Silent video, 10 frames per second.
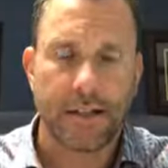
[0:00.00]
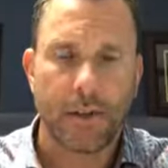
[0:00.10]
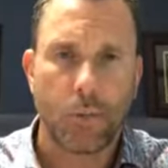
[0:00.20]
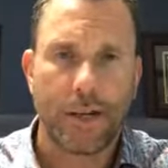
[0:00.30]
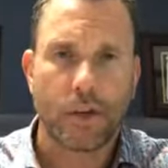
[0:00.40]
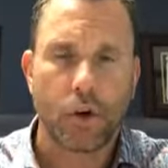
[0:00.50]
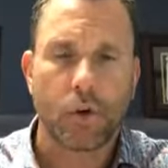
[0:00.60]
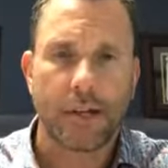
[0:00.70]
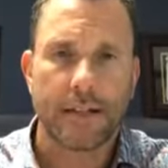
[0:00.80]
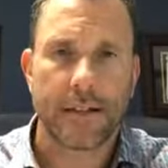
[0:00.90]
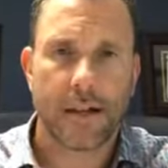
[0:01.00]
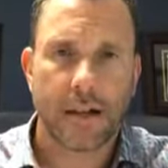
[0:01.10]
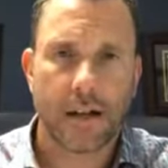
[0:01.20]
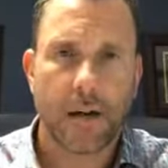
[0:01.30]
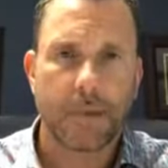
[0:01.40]
wind current
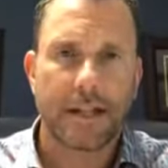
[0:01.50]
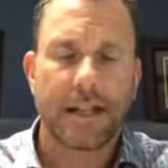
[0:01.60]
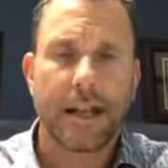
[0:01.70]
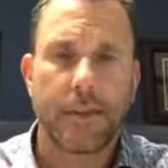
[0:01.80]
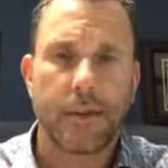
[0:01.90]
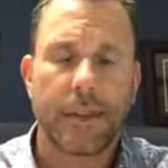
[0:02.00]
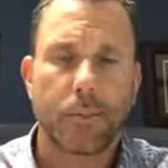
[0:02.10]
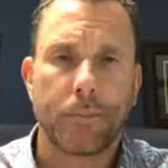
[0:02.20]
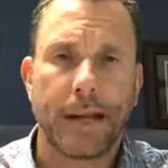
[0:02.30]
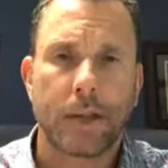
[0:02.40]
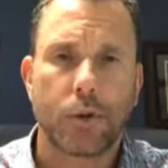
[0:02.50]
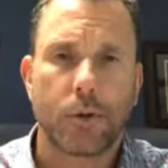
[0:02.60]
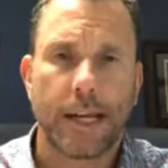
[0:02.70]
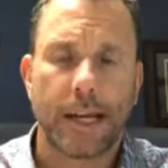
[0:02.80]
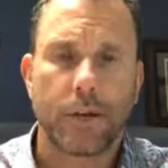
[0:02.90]
coming together that might
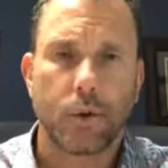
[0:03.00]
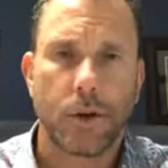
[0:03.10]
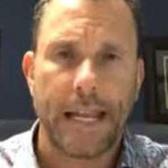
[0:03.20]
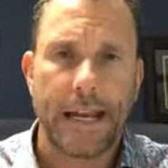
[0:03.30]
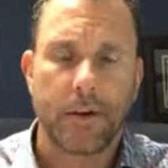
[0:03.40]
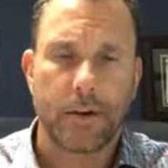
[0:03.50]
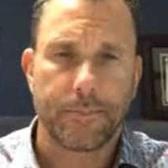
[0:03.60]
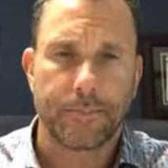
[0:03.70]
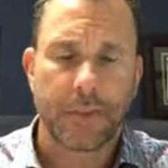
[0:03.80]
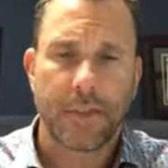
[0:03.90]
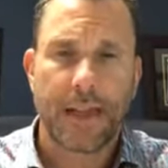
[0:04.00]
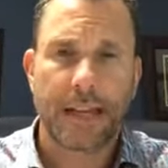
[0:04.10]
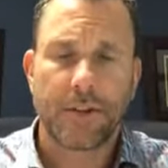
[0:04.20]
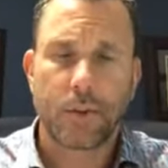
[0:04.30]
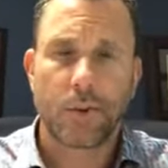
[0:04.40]
create a tornado.
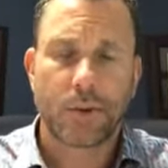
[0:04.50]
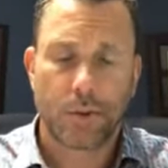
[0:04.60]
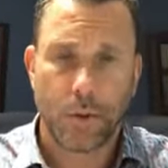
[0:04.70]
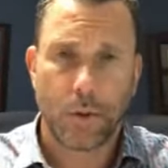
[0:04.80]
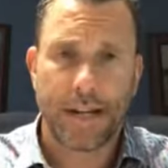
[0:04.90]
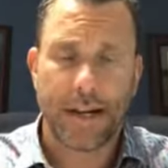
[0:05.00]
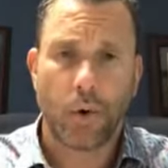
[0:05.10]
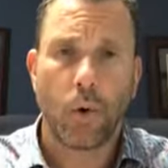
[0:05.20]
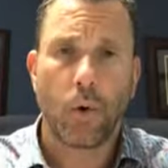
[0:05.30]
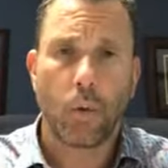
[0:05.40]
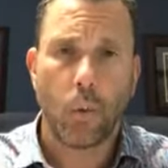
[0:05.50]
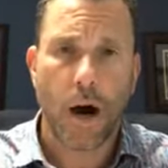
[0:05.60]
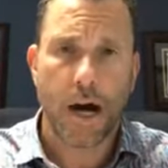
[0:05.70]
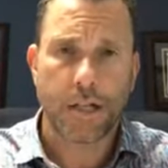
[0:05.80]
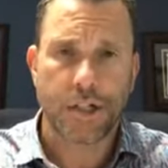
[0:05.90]
That is a tornado
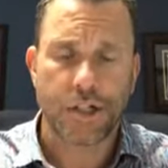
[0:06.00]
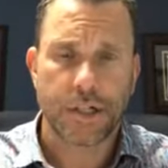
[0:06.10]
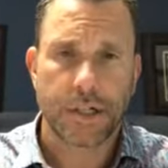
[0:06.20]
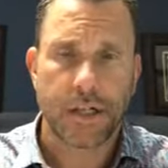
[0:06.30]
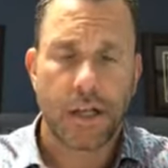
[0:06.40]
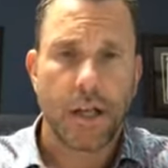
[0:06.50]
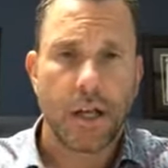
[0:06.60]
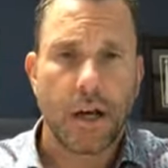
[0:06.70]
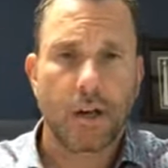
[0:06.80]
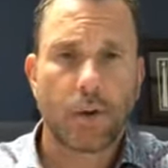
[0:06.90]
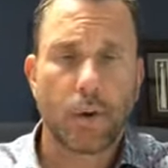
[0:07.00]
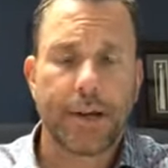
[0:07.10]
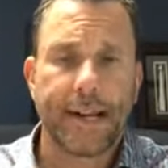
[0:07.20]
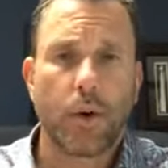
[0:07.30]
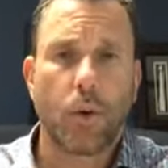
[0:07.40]
watch. A
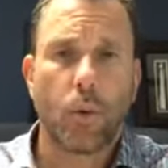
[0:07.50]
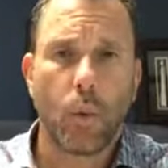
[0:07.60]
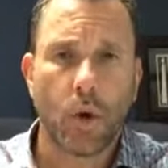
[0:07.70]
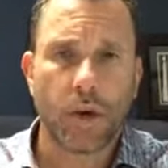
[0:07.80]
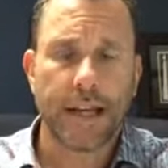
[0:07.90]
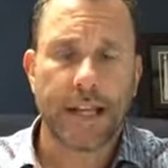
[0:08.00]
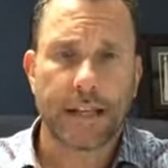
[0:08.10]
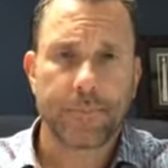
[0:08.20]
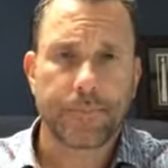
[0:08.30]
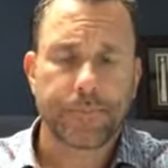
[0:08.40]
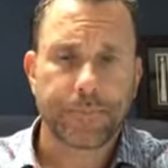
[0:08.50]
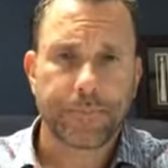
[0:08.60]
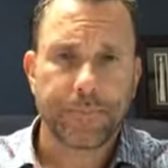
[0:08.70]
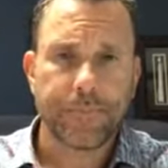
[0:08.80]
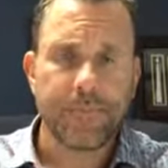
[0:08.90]
tornado warning
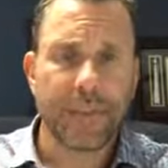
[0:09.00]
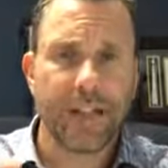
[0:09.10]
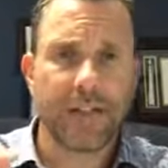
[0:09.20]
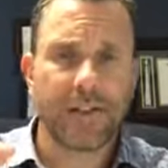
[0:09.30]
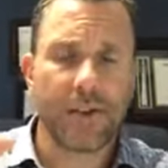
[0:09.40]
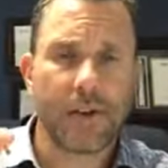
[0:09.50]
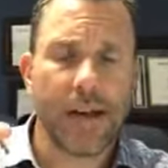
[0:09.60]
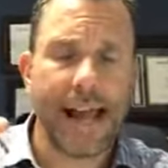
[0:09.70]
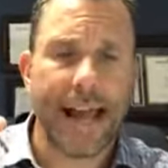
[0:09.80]
is there